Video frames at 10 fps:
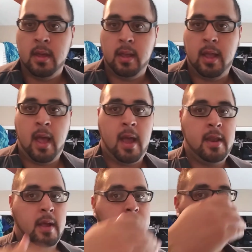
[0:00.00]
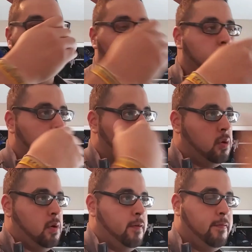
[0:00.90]
and I never told her to
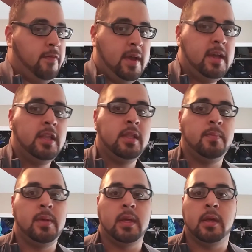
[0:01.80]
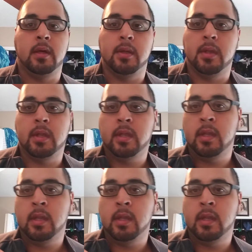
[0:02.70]
her face because